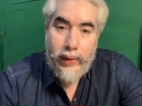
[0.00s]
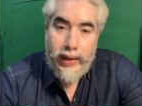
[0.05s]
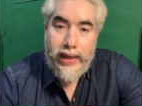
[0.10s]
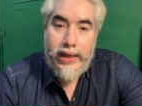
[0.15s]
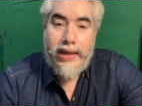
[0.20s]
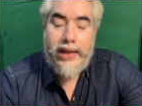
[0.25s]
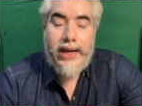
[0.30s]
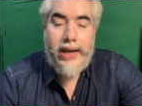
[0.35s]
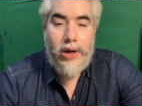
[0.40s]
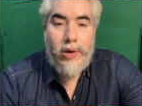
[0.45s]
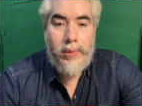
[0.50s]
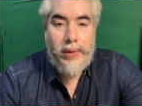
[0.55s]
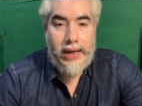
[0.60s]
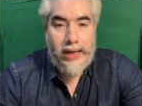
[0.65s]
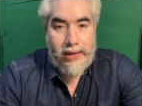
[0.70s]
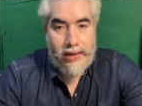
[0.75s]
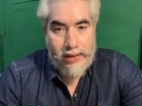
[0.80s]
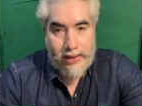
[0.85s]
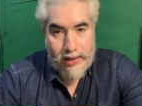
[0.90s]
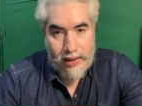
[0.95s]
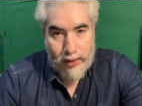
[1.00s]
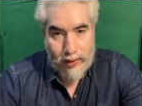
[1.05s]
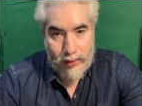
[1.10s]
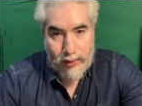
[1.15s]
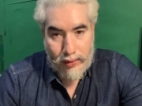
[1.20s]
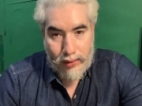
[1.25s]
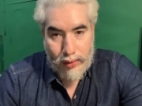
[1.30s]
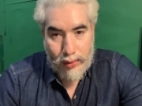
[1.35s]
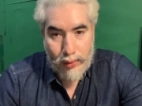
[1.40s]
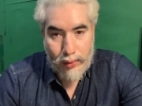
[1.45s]
doing a chiropractic
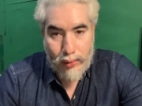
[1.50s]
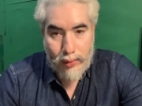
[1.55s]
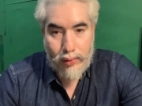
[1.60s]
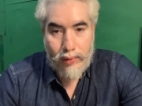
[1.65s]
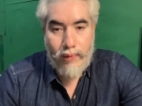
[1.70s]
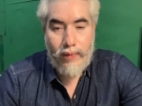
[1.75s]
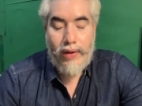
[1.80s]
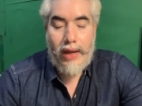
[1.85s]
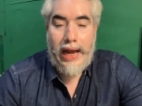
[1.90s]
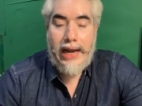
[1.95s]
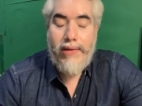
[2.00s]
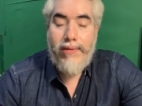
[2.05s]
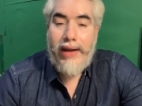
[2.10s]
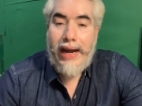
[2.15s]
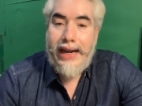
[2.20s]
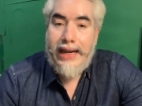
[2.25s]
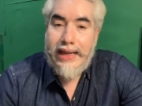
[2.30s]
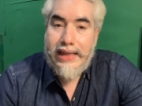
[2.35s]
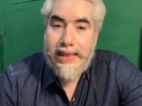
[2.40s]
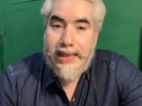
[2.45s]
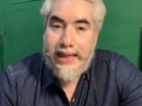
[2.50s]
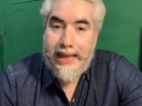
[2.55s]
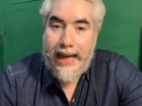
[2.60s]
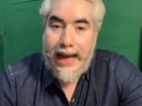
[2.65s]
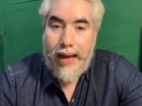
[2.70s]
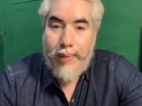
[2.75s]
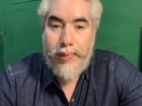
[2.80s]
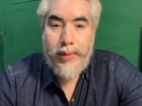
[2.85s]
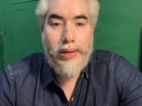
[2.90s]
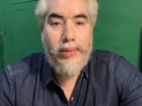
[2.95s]
session so and why does that
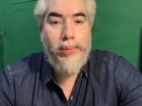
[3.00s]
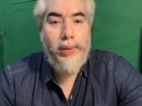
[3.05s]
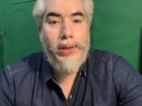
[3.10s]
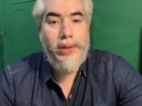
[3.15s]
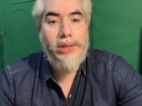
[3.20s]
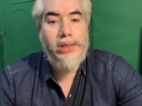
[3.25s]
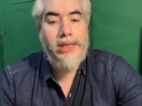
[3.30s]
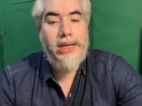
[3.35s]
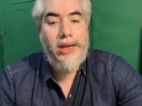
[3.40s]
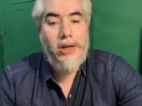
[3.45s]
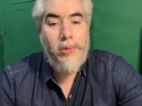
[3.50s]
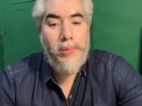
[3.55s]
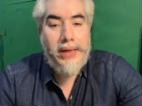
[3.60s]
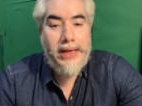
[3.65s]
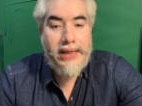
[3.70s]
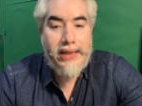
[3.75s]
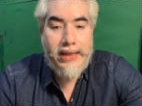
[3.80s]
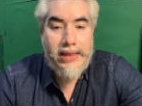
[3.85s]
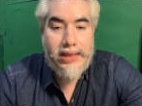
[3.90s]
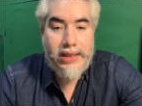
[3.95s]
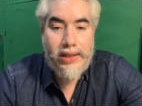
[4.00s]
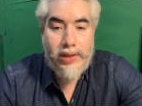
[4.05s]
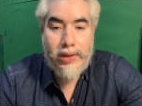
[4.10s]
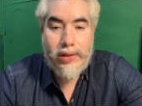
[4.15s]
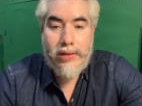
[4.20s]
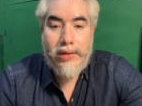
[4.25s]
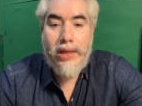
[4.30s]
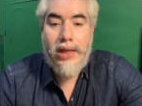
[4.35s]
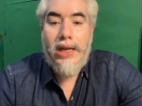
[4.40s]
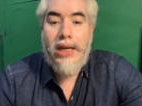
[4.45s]
happen because chiropractic
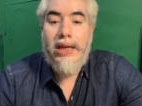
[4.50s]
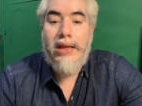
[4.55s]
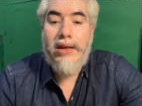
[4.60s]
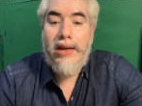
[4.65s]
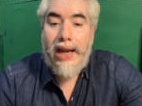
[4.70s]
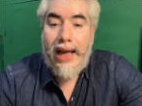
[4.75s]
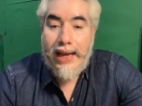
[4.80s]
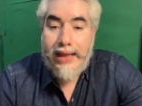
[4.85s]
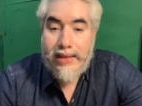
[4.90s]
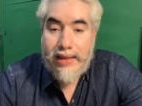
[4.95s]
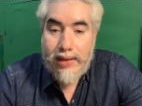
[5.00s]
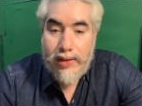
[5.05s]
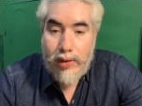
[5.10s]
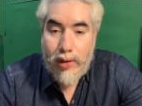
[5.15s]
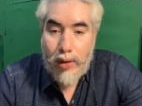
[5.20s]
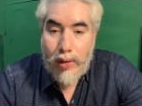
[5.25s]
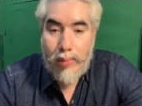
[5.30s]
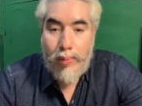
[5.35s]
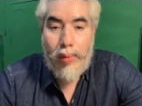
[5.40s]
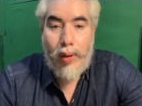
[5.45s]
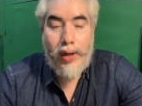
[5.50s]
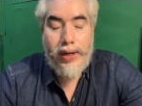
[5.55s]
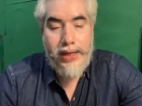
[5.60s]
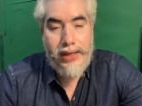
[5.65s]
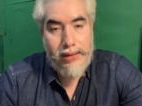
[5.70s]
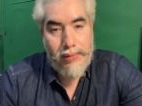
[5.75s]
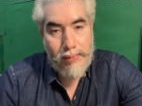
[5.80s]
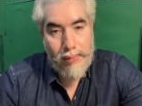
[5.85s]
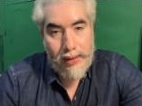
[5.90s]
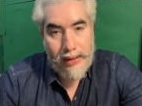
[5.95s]
session relaxes your
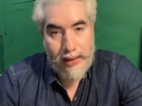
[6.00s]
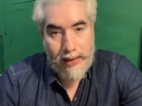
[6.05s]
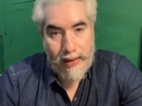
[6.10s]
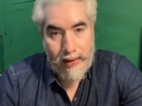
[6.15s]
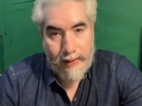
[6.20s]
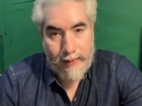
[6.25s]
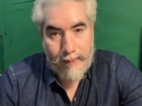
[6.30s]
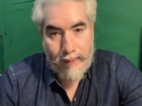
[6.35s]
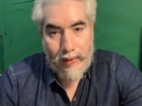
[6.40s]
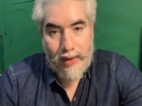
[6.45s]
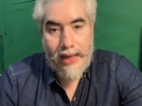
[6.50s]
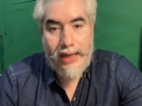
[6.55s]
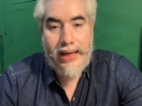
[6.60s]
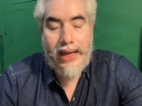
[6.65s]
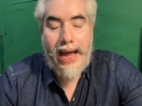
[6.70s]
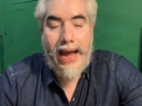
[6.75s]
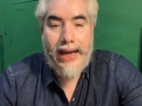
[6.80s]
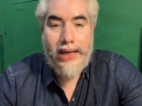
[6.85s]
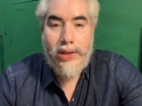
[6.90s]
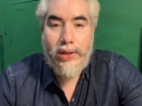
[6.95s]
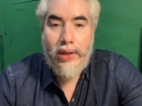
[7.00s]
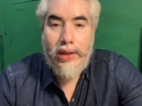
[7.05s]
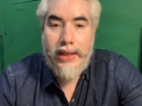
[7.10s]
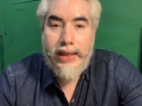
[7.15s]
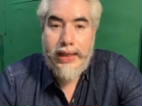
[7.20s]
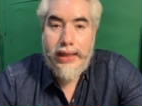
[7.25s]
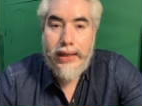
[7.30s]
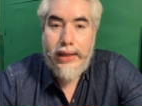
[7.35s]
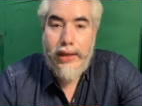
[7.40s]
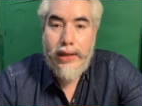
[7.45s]
body completely it
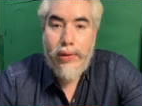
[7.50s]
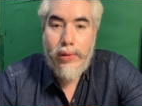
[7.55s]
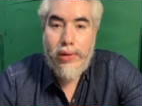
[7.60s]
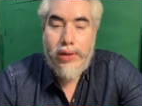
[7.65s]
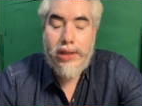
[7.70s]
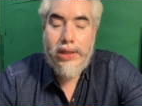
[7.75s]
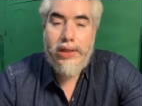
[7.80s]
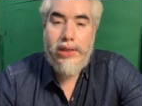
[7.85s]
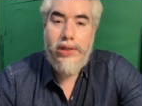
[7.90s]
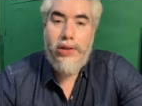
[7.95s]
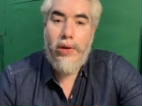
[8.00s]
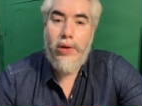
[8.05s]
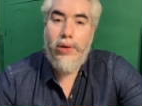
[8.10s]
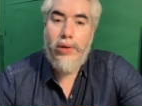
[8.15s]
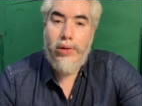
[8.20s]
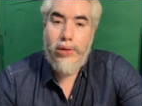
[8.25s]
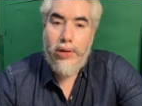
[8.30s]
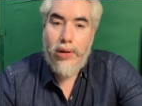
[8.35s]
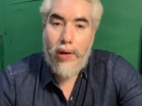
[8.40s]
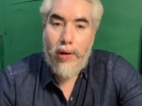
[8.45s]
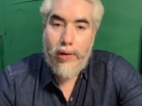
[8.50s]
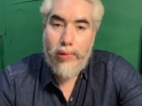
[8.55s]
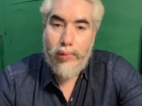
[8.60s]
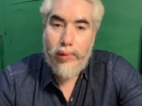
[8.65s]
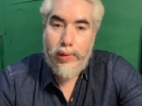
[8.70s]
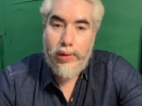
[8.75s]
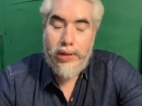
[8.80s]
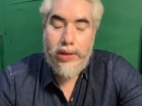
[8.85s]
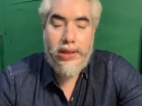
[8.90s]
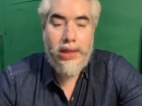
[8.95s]
actually induces your good
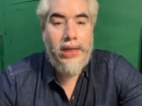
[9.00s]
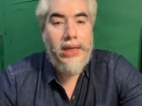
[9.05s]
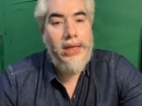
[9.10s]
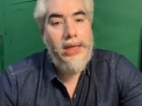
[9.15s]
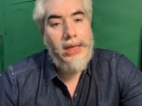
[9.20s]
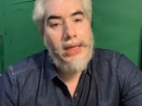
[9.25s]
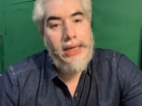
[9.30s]
hormones